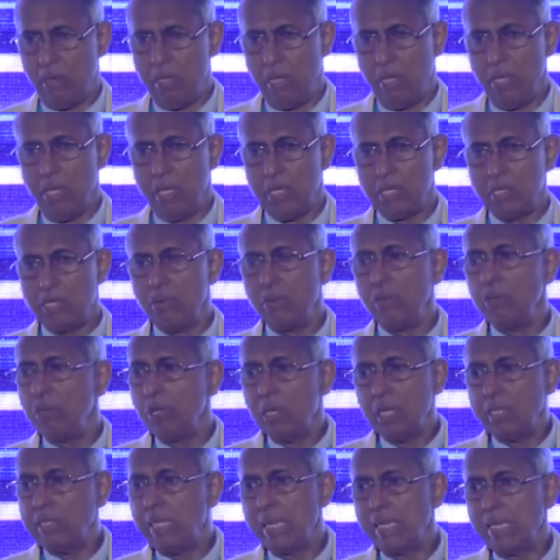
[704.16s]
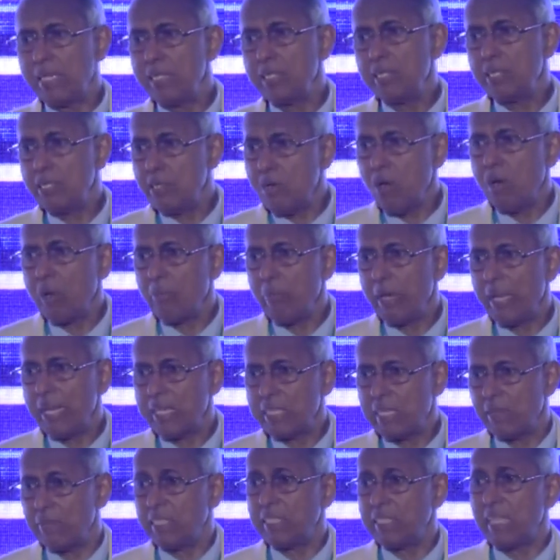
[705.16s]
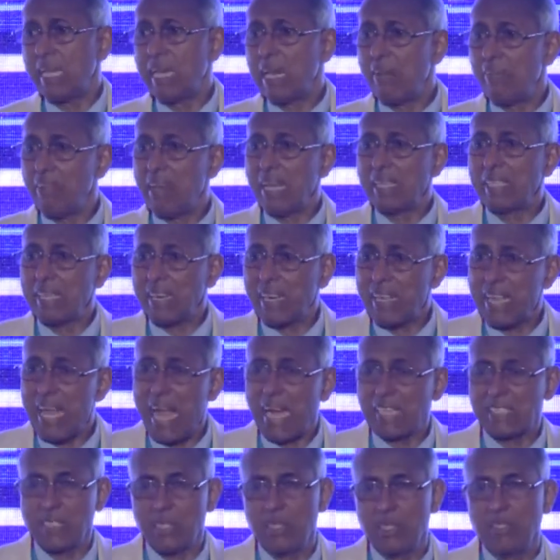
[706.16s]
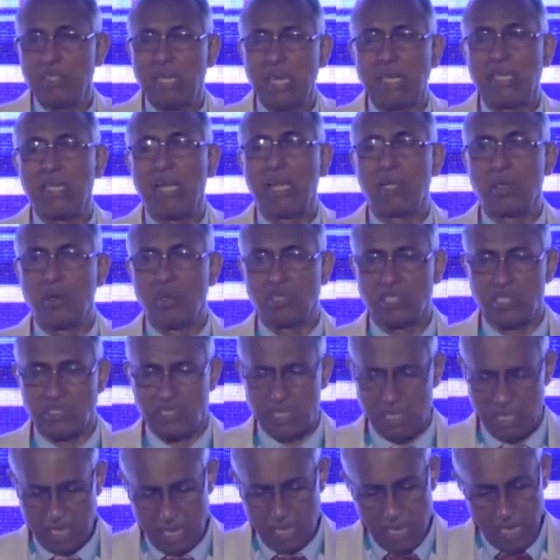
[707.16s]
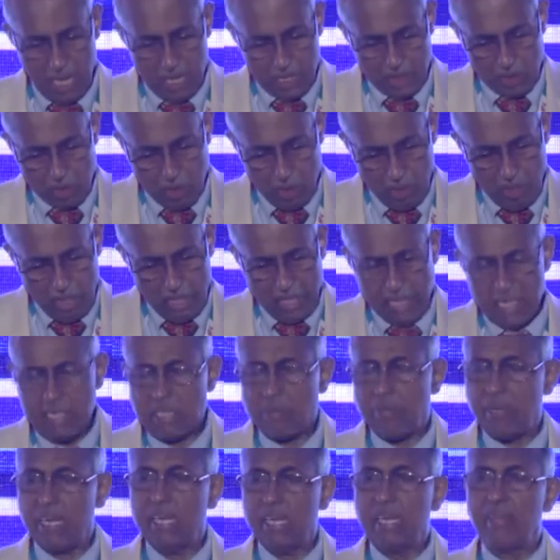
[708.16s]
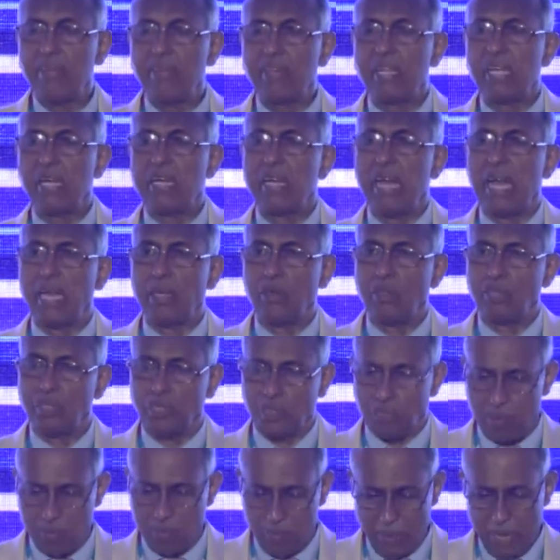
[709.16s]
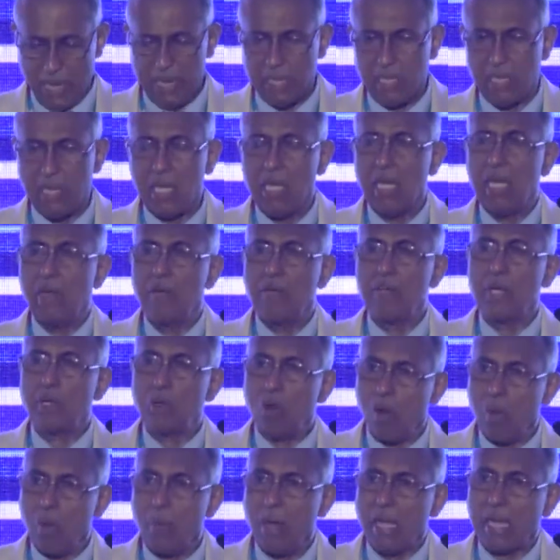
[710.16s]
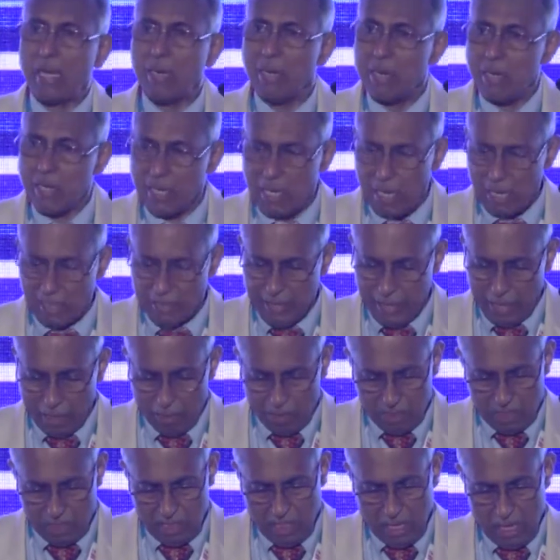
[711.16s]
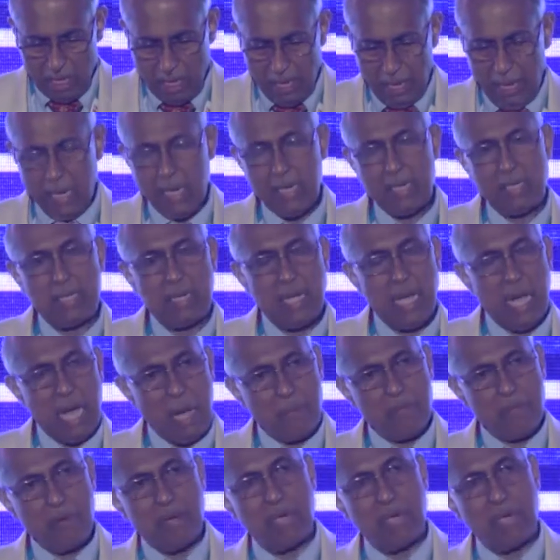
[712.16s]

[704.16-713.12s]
So that is not by itself. It's an anaphylactic reaction to that that causes it. So it's a very difficult diagnosis to make. We go by clinical grounds, and amniotic